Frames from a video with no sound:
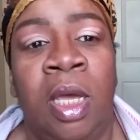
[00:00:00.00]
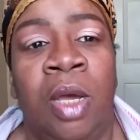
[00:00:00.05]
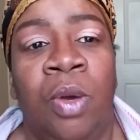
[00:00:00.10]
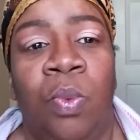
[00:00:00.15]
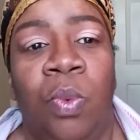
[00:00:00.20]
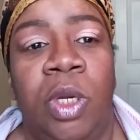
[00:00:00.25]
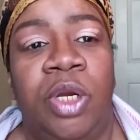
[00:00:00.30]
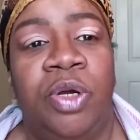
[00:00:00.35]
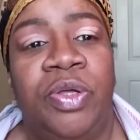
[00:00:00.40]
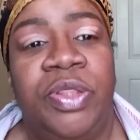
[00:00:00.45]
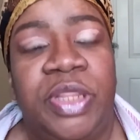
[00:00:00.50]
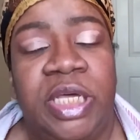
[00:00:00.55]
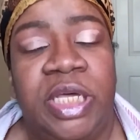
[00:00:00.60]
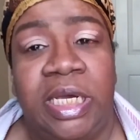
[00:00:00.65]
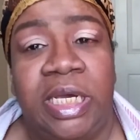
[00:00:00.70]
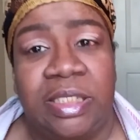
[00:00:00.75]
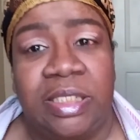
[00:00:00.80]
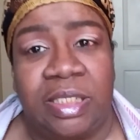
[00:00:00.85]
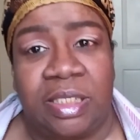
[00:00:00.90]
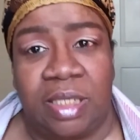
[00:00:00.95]
We do
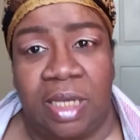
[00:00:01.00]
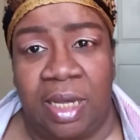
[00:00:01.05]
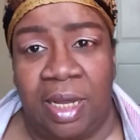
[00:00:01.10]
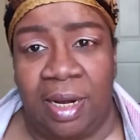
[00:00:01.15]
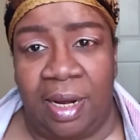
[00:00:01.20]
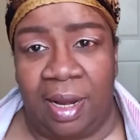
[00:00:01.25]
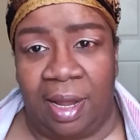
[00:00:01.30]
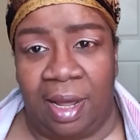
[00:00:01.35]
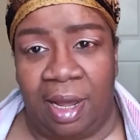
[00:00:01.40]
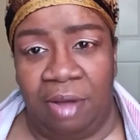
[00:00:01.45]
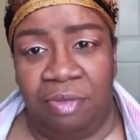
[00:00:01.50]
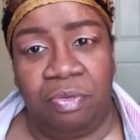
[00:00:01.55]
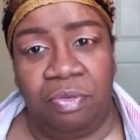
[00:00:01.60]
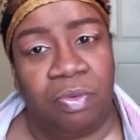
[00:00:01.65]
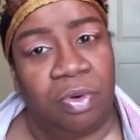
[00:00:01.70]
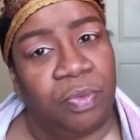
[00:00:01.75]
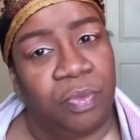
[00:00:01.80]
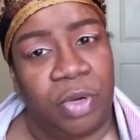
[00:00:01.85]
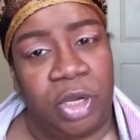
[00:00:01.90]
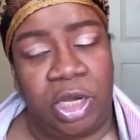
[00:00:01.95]
things in life
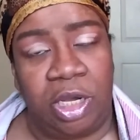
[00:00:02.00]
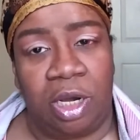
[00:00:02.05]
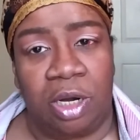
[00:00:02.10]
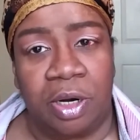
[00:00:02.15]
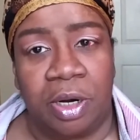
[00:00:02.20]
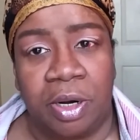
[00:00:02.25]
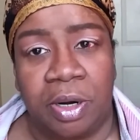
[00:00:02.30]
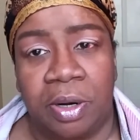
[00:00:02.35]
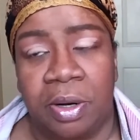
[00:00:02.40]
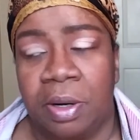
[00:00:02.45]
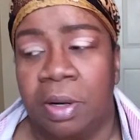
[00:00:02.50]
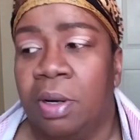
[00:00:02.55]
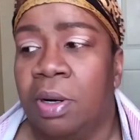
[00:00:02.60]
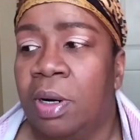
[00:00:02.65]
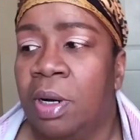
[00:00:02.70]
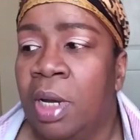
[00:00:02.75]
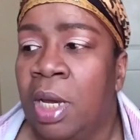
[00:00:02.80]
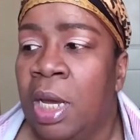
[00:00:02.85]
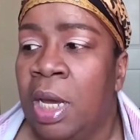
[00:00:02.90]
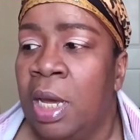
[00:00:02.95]
when we're younger
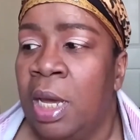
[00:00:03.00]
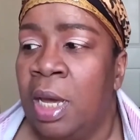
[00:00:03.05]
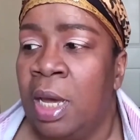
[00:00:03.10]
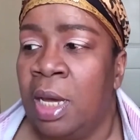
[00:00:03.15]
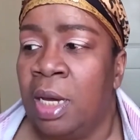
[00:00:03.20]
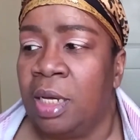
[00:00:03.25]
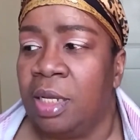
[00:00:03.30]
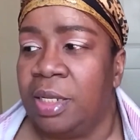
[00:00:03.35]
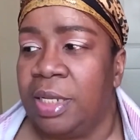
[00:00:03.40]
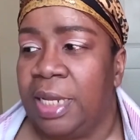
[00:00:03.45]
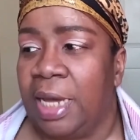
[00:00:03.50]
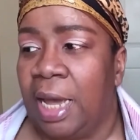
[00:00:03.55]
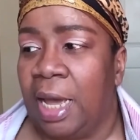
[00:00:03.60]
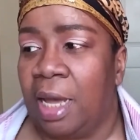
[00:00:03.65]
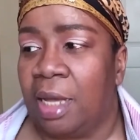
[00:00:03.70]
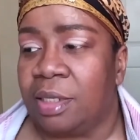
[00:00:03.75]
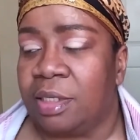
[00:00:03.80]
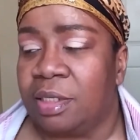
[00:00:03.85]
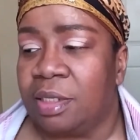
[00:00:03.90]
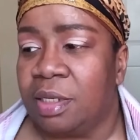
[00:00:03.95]

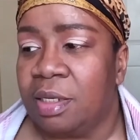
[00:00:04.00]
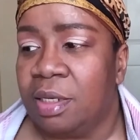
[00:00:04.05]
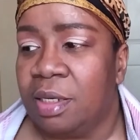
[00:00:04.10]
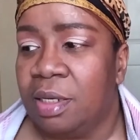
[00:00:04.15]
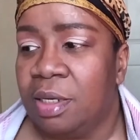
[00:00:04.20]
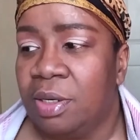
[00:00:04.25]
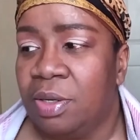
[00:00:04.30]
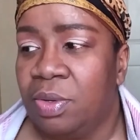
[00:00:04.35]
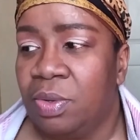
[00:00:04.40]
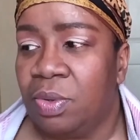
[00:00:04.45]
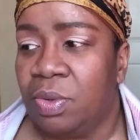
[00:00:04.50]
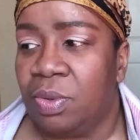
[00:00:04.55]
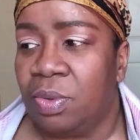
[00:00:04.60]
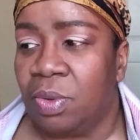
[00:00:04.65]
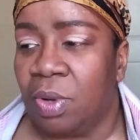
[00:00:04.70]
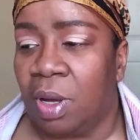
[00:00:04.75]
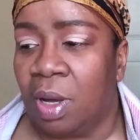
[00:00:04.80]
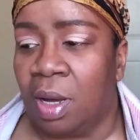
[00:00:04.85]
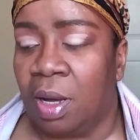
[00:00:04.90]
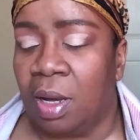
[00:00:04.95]
that,
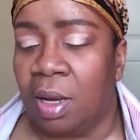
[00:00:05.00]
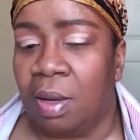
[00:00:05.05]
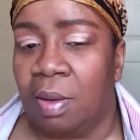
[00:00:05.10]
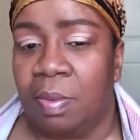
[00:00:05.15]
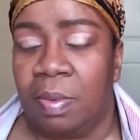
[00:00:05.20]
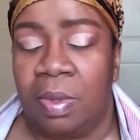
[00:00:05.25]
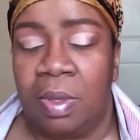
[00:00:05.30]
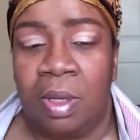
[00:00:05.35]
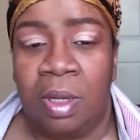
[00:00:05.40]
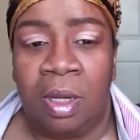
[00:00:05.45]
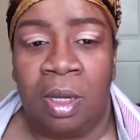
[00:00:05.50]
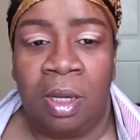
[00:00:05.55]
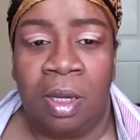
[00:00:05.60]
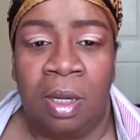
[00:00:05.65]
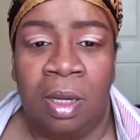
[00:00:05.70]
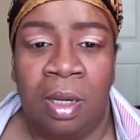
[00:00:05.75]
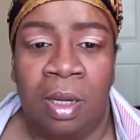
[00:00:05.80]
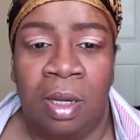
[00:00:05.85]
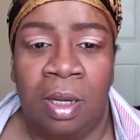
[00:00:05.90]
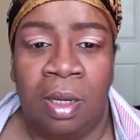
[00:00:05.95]
you
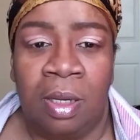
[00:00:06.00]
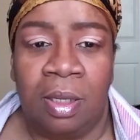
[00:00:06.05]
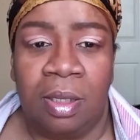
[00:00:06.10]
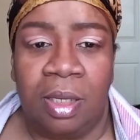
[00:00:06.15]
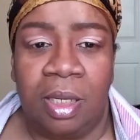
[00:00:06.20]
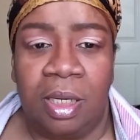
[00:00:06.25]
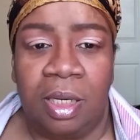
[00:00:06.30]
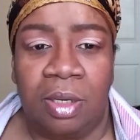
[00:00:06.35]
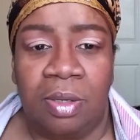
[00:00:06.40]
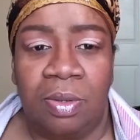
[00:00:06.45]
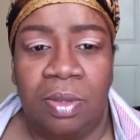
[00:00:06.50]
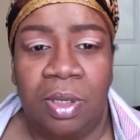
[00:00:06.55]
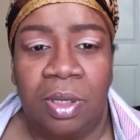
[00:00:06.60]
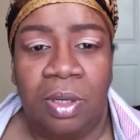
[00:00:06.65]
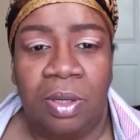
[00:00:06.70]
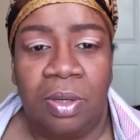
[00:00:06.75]
know,